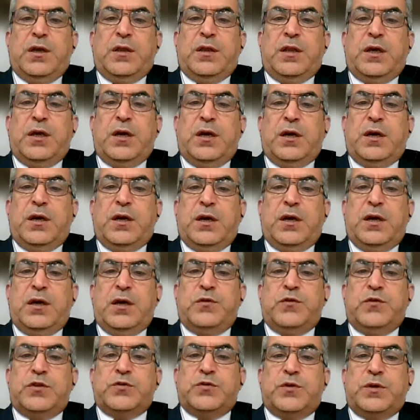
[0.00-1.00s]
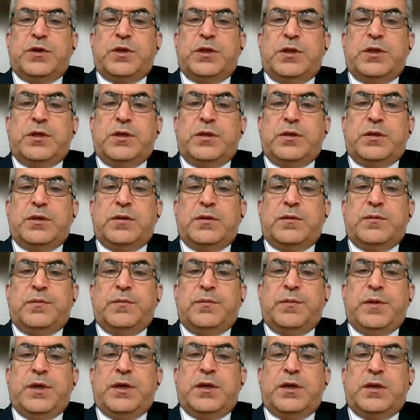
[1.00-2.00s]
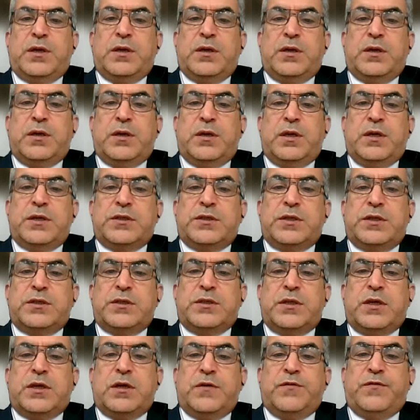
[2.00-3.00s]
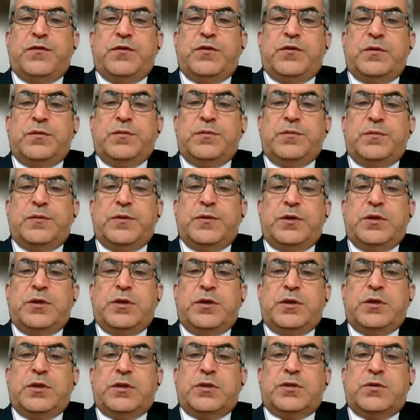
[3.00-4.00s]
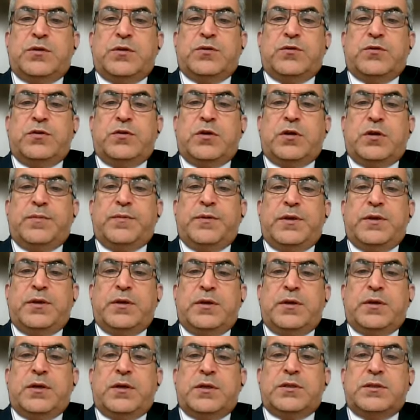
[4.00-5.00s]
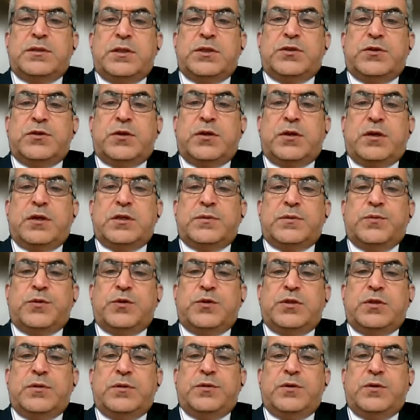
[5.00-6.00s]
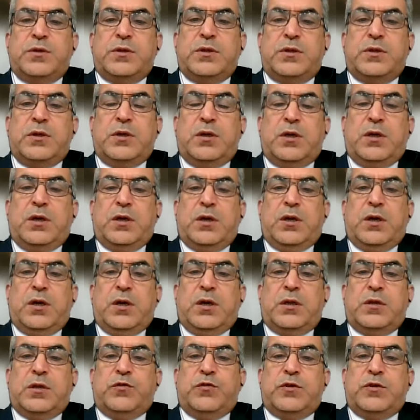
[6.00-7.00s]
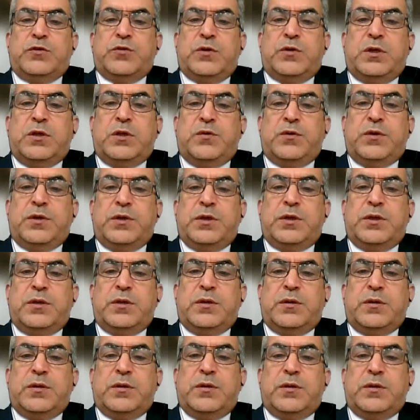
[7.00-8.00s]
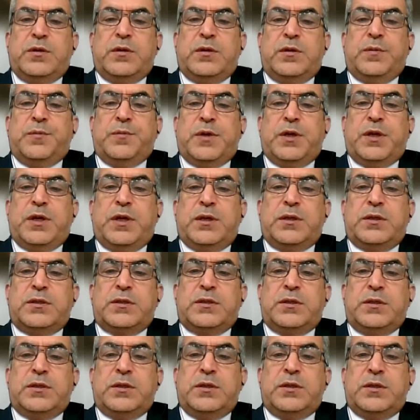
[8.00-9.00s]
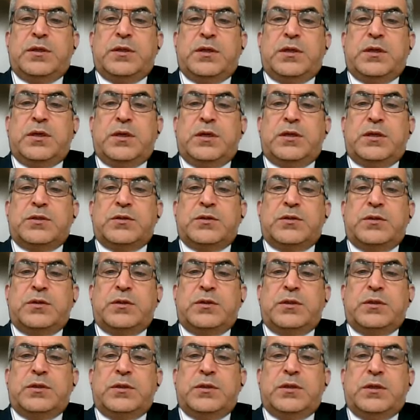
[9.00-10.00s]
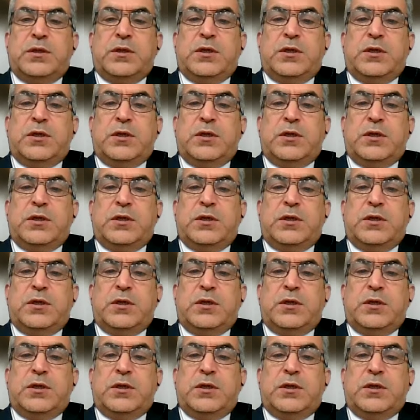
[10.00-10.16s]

The hairline usually make in a zigzag form, so to be as natural as possible. And usually we implant single hair zone